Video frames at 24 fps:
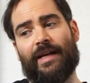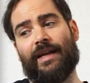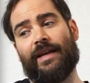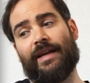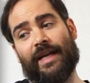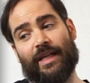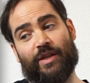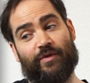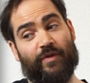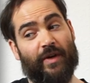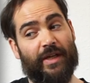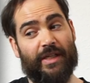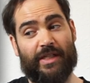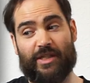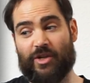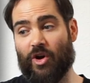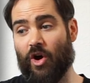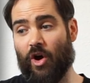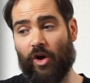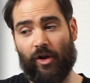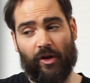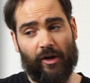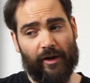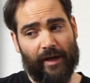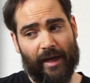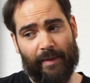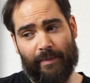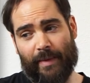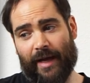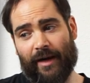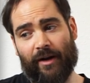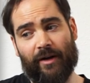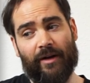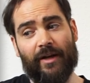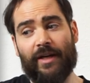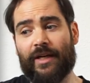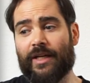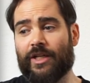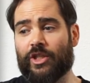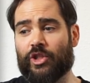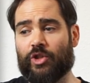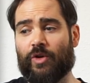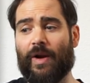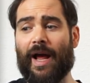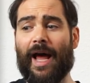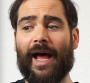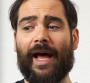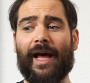Next phrase is all on A minor.
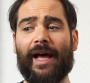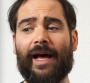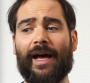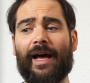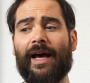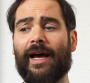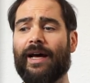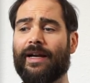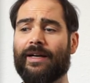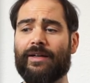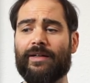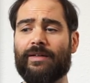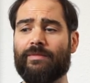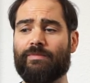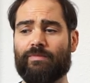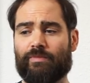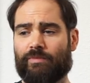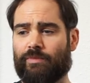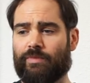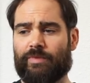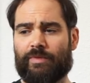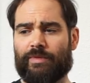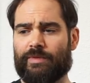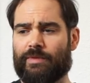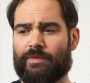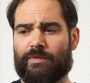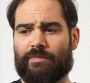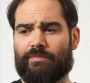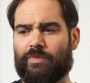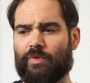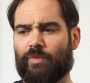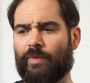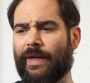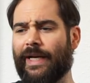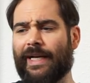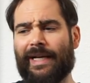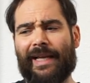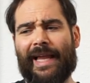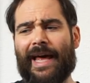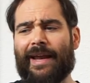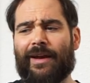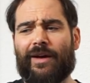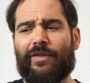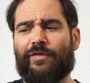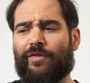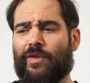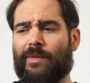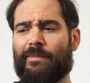Trying to read a
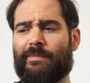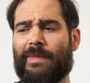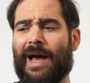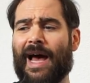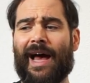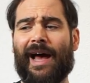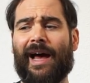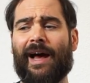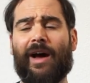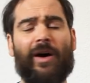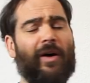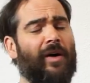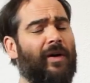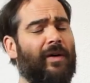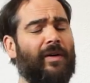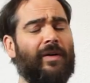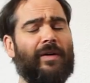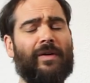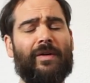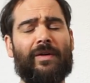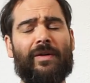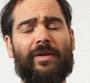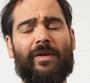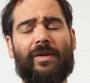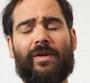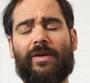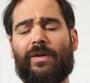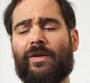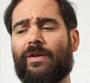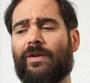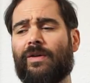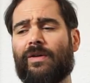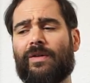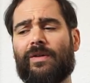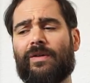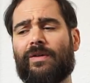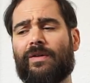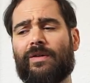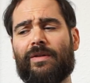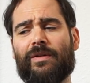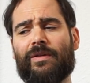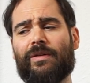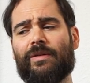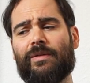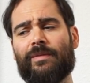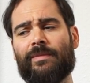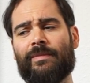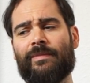letter from my
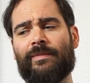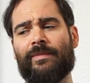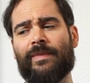home.